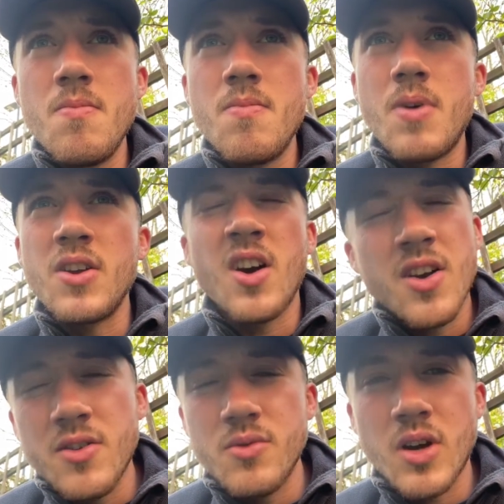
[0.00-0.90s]
But yeah, I
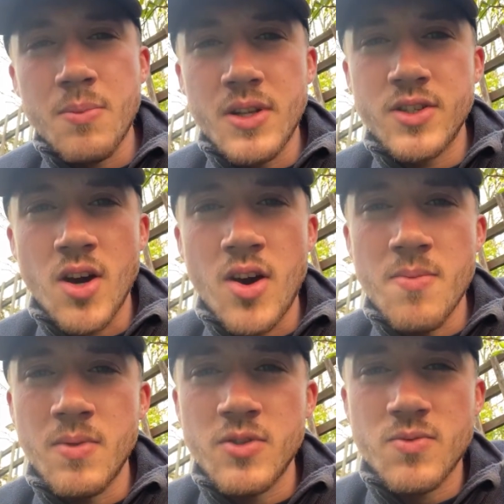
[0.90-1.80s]
know it will come in
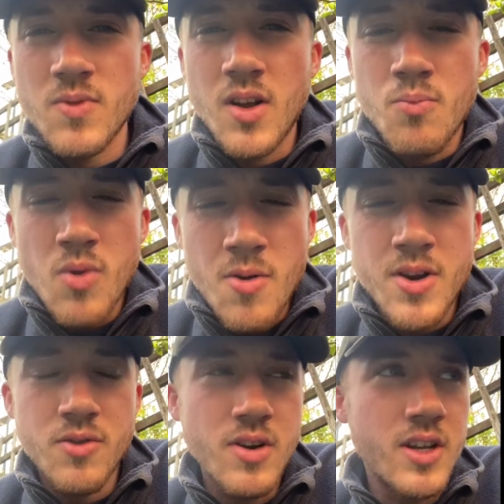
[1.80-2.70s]
time. I'm
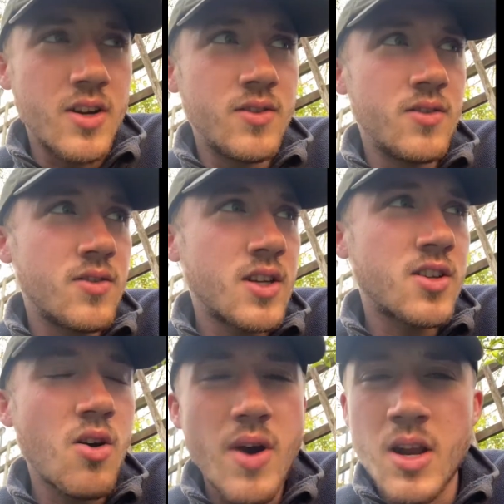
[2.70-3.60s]
worrying already. That's the
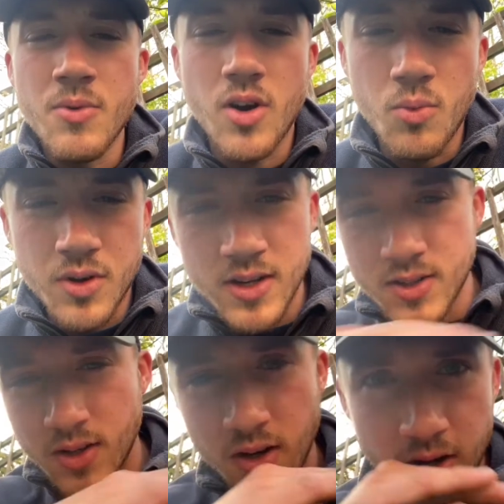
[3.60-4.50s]
whole element I wanted
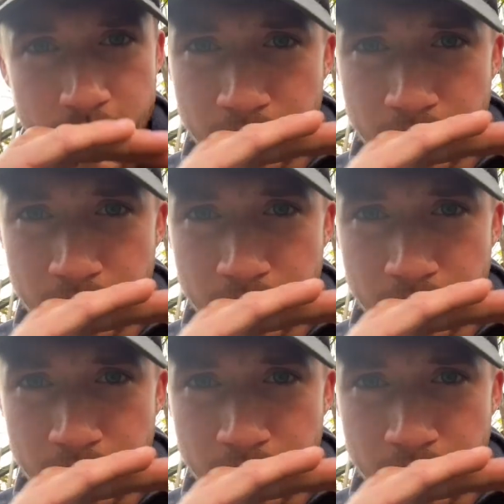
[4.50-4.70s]
to, like,